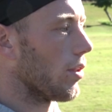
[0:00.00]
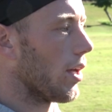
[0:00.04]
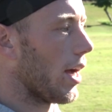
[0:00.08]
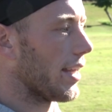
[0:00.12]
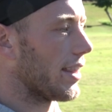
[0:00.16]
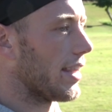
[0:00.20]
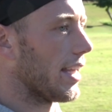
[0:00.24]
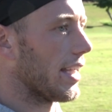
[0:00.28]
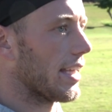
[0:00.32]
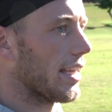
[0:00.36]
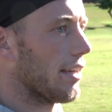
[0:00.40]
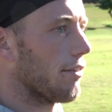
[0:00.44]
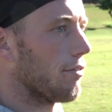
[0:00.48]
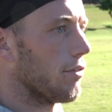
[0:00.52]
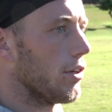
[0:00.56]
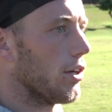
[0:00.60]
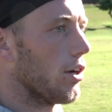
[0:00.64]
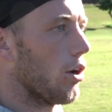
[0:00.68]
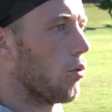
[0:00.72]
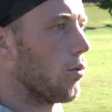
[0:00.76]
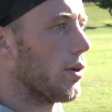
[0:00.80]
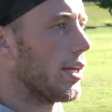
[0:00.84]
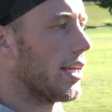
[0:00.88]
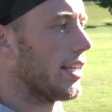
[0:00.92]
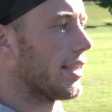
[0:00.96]
I think if, you
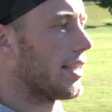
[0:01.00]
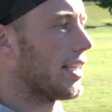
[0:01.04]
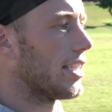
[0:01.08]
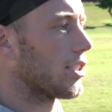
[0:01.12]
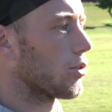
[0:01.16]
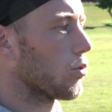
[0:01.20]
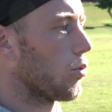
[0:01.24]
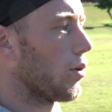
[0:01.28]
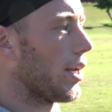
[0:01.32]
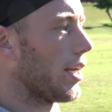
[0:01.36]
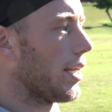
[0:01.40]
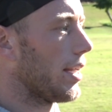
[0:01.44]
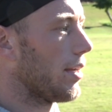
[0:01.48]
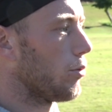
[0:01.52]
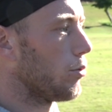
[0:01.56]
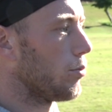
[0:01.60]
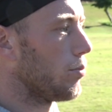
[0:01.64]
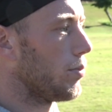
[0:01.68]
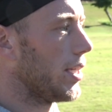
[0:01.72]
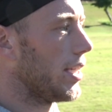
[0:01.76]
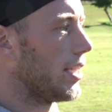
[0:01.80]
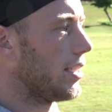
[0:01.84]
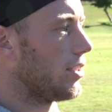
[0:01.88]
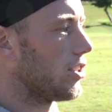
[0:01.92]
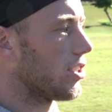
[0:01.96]
know, we get this win, it
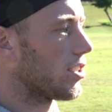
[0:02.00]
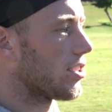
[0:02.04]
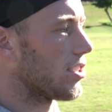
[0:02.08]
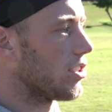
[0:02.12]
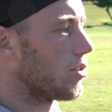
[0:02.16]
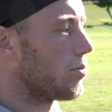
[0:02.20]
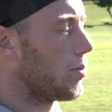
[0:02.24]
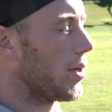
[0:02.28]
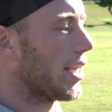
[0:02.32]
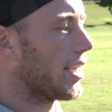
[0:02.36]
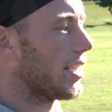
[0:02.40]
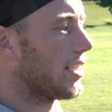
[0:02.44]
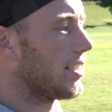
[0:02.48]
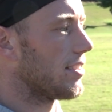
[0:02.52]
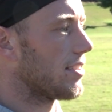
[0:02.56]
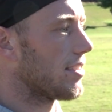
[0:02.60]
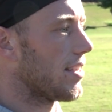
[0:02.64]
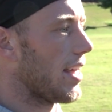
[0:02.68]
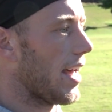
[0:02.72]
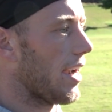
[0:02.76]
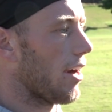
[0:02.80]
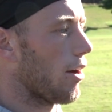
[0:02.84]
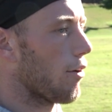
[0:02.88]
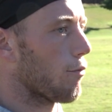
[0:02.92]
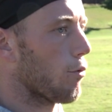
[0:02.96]
would be just as big as
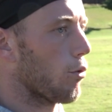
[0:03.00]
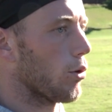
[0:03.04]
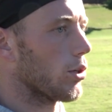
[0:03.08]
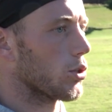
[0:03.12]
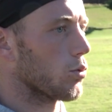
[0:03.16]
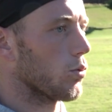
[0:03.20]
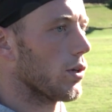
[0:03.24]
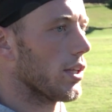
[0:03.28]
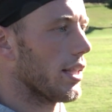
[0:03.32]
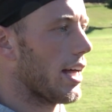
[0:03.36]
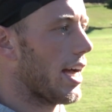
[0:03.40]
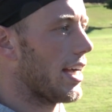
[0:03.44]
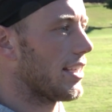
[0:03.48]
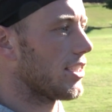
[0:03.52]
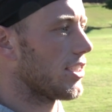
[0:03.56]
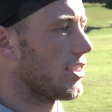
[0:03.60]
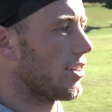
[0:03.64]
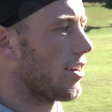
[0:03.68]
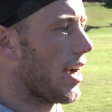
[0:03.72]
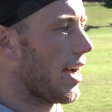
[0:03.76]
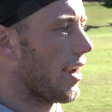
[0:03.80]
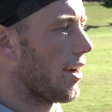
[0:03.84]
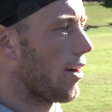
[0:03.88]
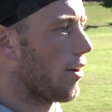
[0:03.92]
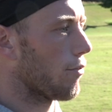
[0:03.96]
that Air Force win last
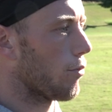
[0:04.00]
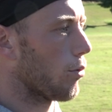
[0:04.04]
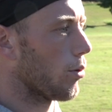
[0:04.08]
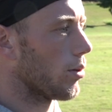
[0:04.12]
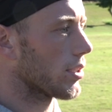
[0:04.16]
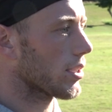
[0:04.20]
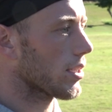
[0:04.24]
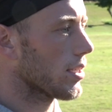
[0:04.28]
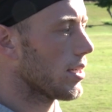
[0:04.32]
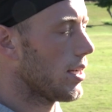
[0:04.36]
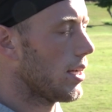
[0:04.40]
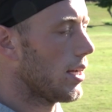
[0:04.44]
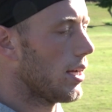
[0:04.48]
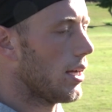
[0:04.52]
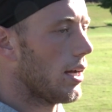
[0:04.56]
year at Air Force.